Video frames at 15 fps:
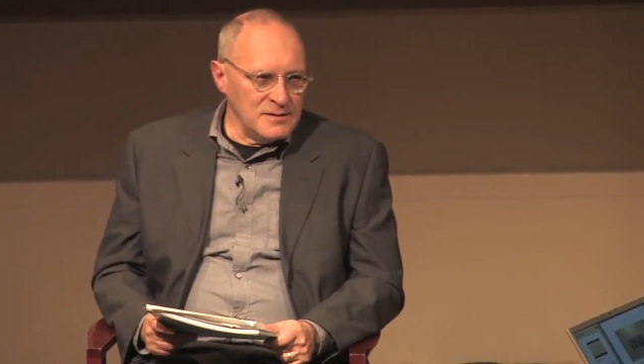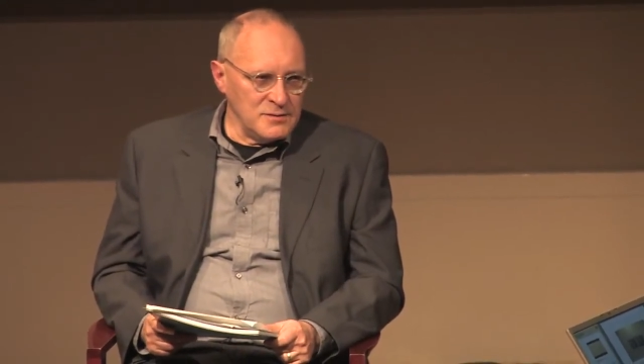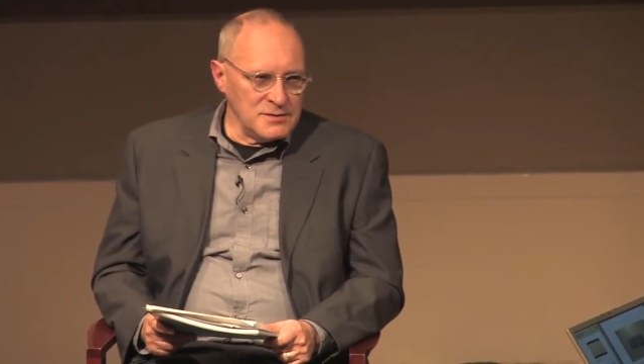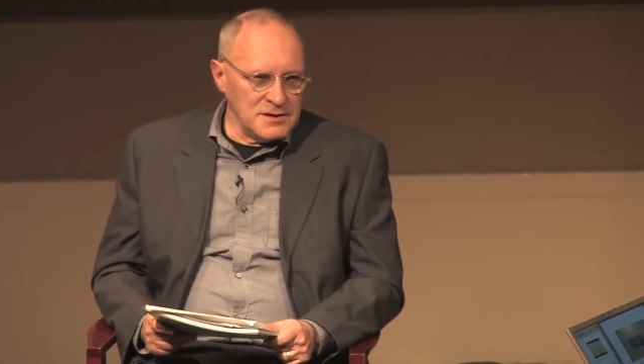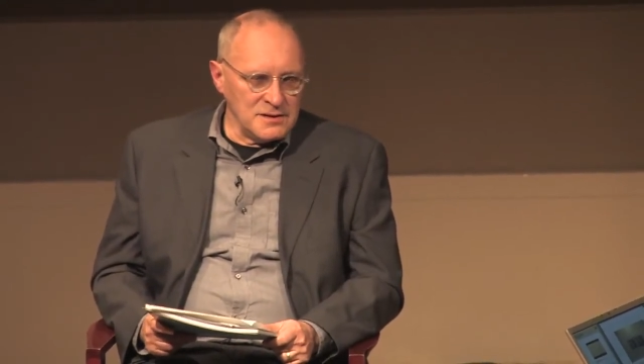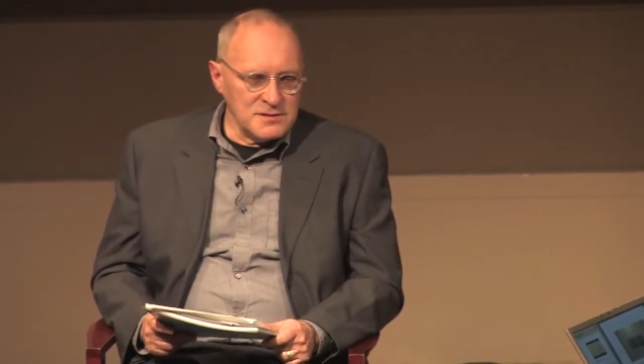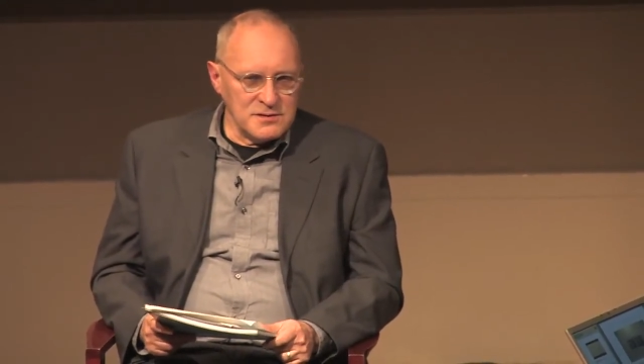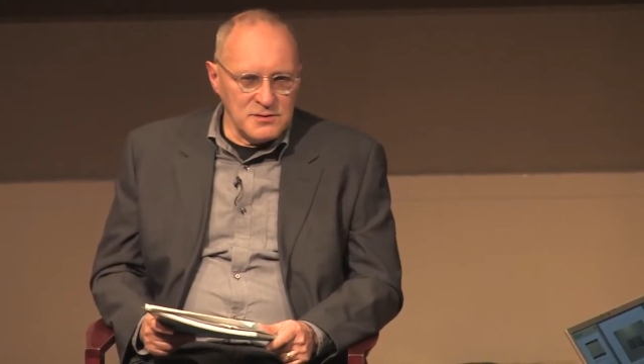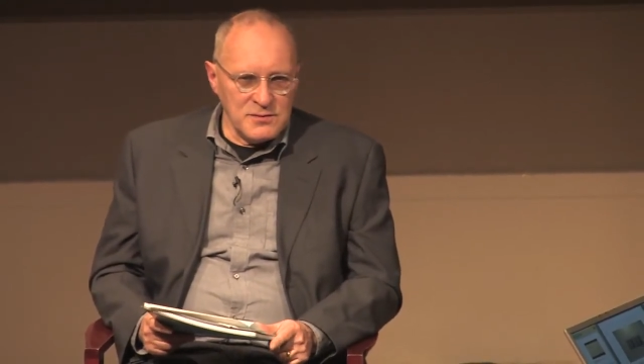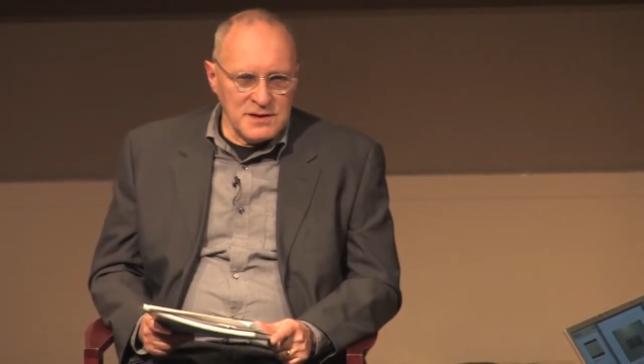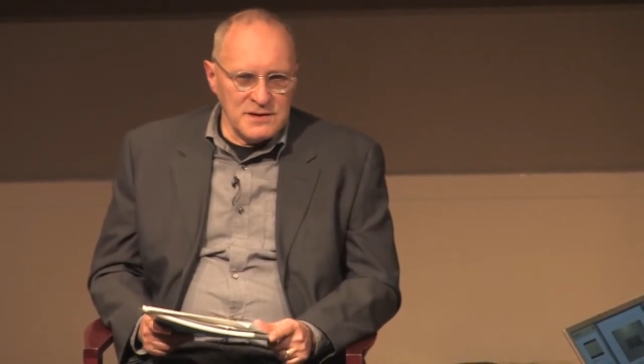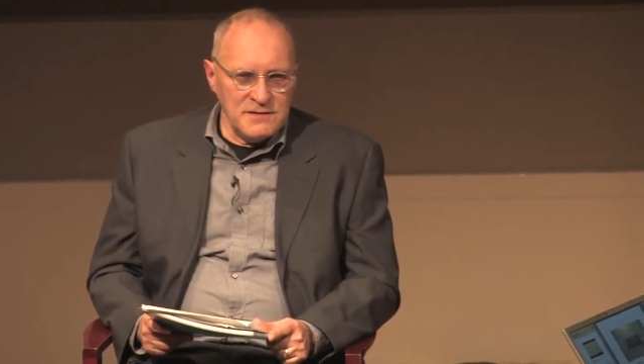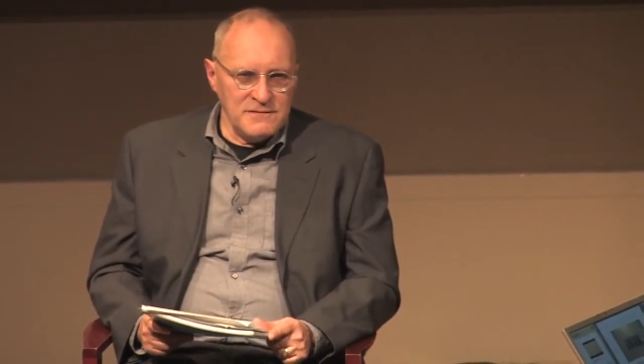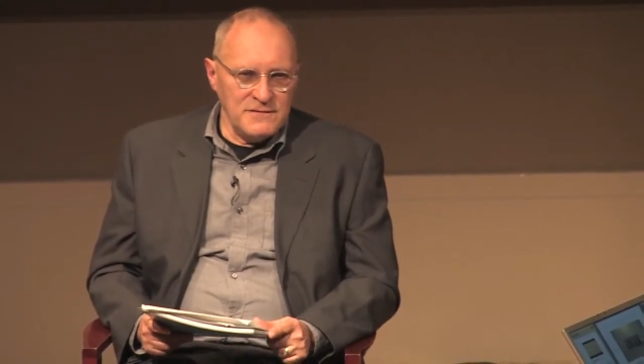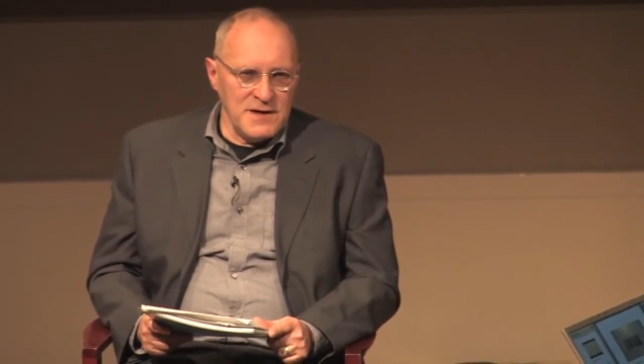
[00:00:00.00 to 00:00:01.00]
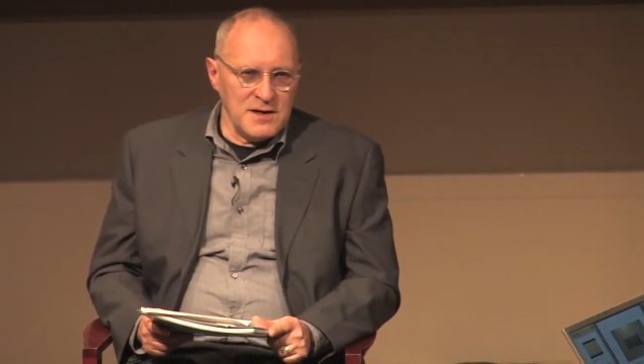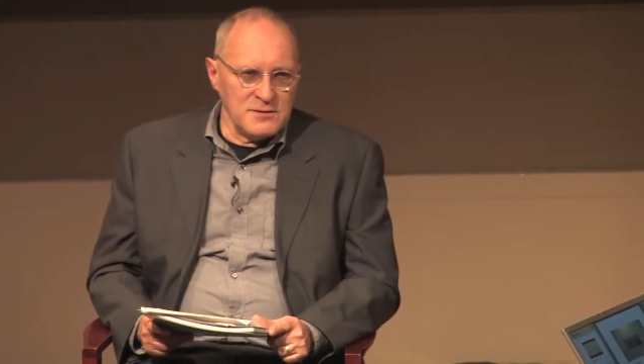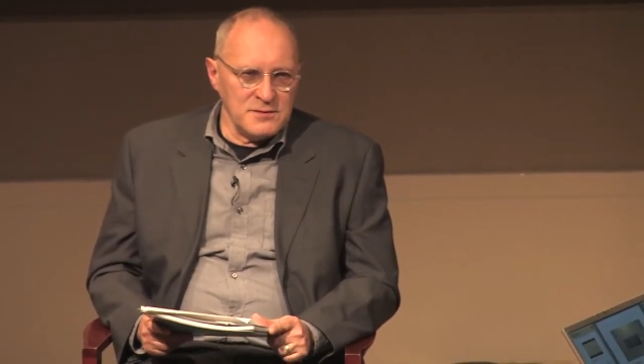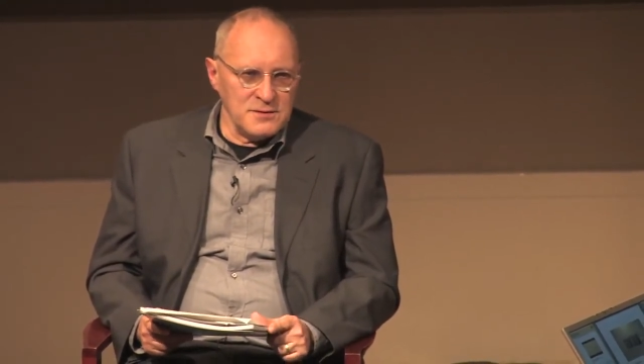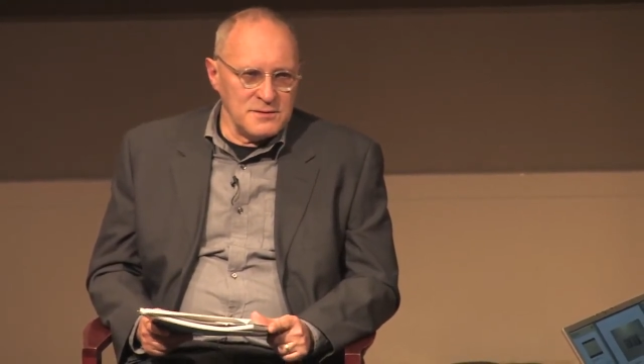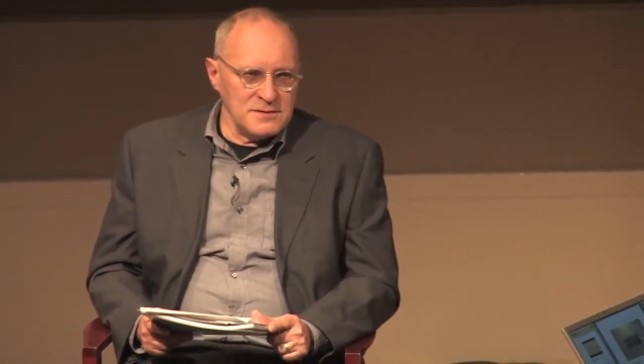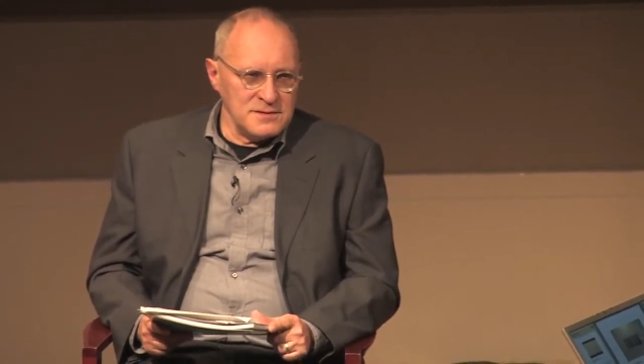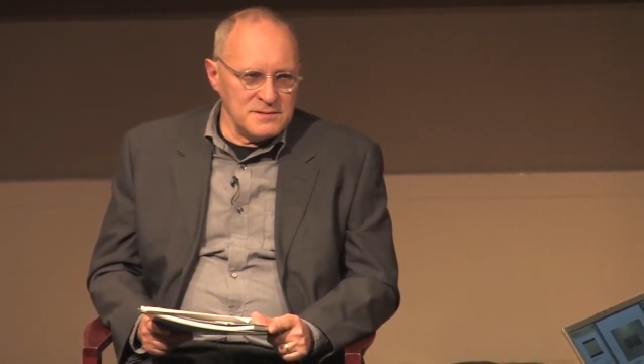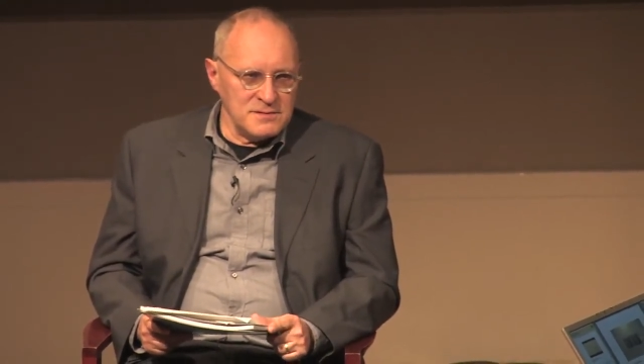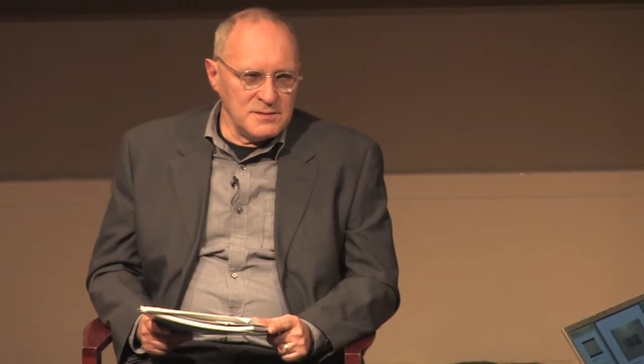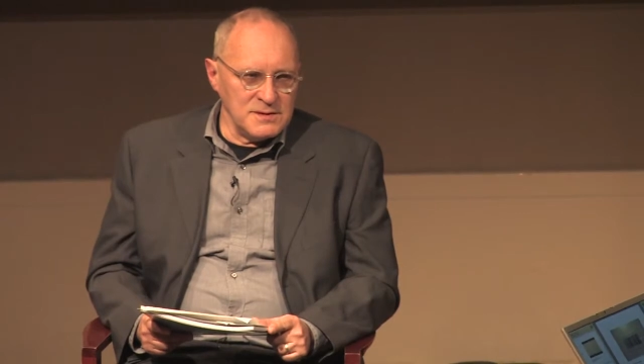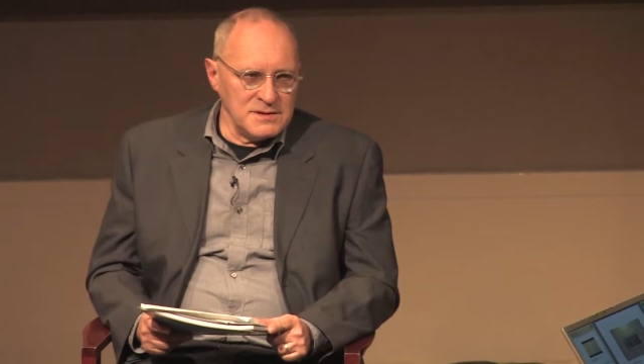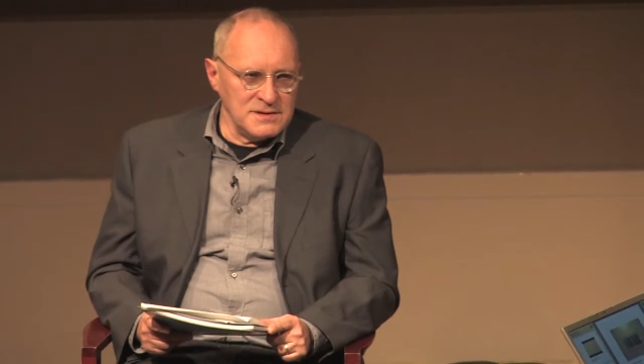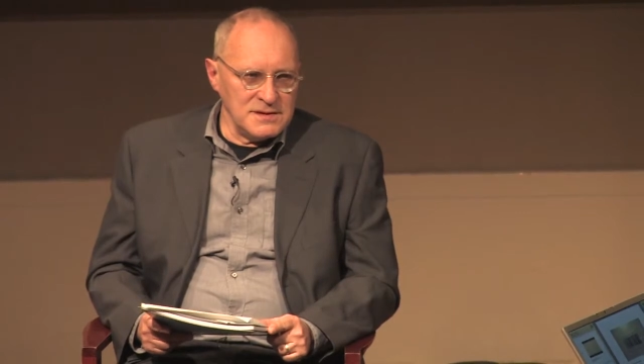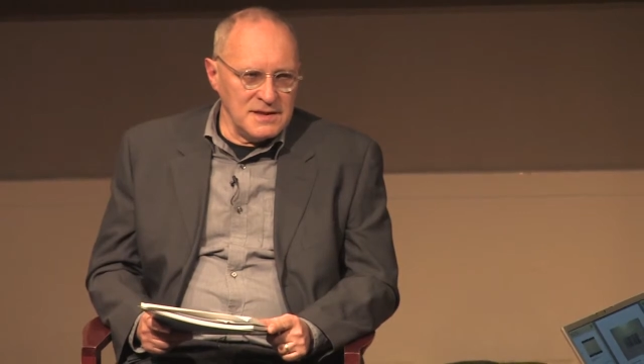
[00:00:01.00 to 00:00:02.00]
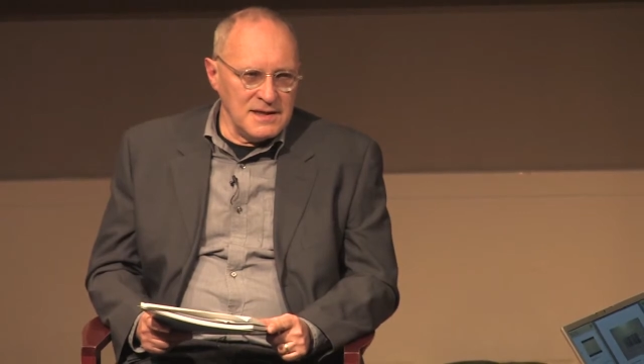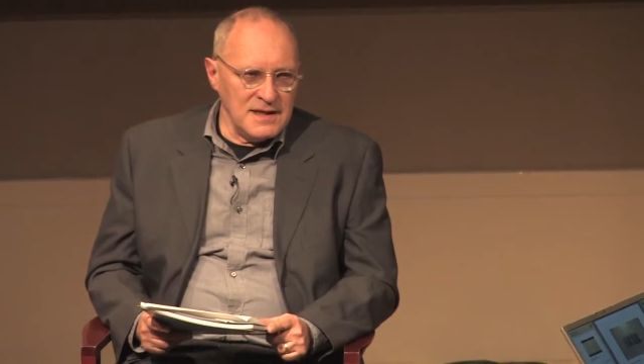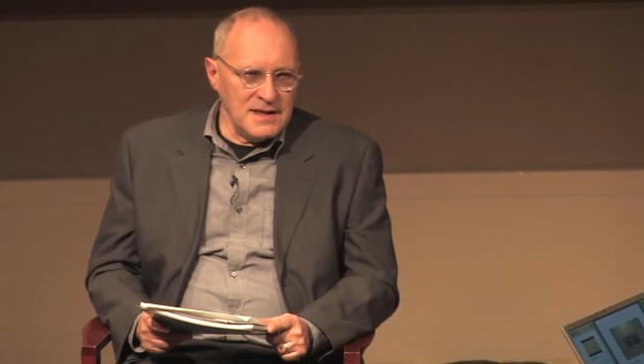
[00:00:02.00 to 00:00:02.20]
who was also one of the founders, was